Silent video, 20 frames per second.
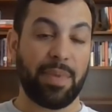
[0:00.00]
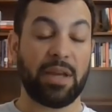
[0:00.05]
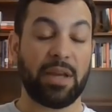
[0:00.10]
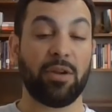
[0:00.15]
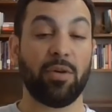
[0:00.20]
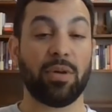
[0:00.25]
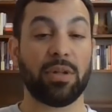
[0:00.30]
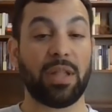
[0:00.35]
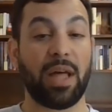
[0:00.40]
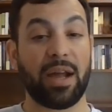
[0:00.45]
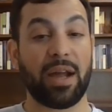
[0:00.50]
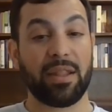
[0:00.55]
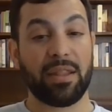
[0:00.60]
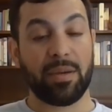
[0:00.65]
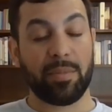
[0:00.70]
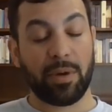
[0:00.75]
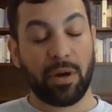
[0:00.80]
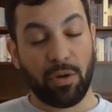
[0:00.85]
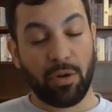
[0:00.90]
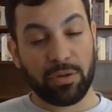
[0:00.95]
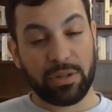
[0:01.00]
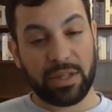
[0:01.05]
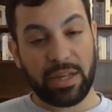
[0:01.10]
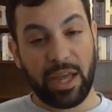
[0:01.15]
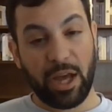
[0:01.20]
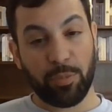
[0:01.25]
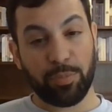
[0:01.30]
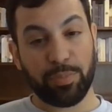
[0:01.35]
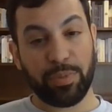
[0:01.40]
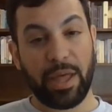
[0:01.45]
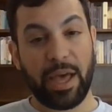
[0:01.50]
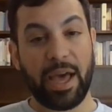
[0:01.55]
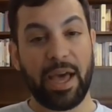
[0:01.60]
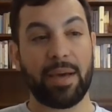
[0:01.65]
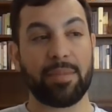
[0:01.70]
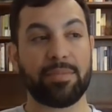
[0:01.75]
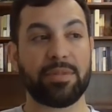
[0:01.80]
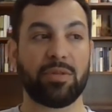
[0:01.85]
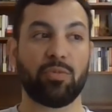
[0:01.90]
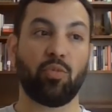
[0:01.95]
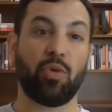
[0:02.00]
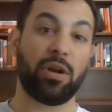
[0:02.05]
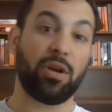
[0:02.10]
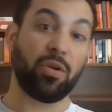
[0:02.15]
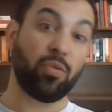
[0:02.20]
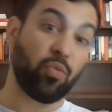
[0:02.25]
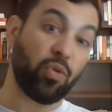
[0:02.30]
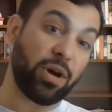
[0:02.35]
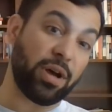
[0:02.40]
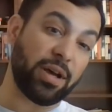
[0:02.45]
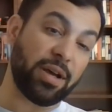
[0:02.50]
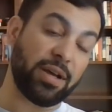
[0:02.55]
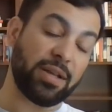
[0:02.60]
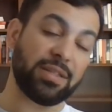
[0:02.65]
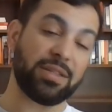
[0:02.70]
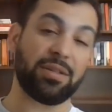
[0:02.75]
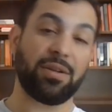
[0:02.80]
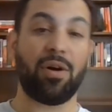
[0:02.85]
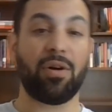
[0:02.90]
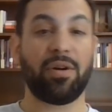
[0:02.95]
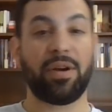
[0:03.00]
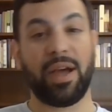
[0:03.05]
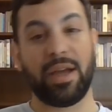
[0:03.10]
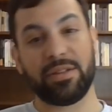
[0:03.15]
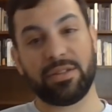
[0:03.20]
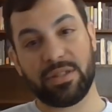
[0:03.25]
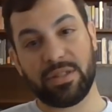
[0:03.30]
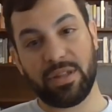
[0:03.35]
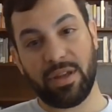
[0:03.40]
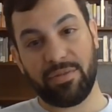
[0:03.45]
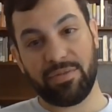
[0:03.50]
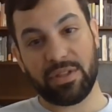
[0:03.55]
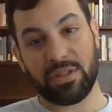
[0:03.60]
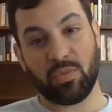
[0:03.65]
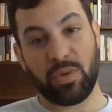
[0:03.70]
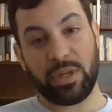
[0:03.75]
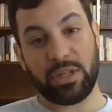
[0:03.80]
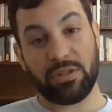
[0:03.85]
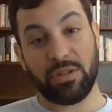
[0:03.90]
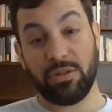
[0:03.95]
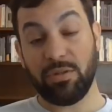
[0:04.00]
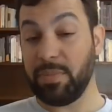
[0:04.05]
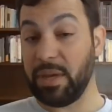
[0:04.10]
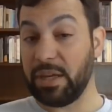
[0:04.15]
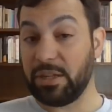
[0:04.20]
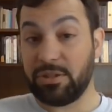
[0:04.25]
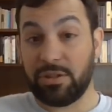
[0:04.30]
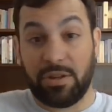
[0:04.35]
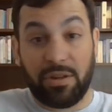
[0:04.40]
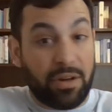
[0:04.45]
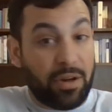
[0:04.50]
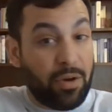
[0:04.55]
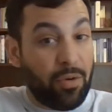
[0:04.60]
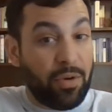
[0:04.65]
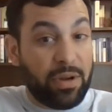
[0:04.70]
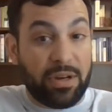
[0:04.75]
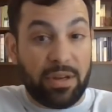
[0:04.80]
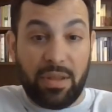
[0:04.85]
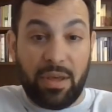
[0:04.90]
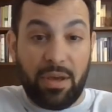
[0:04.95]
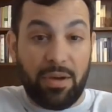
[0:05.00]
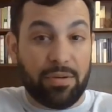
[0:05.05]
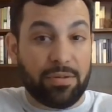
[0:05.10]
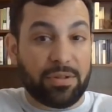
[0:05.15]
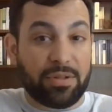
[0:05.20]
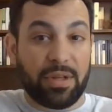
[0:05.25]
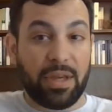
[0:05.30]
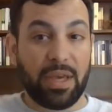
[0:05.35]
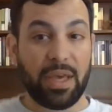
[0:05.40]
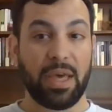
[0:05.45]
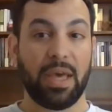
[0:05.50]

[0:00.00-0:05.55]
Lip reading: I know a lot of them are holding help labs and one-on-ones and all kinds of stuff this week too. Make sure you're going to those.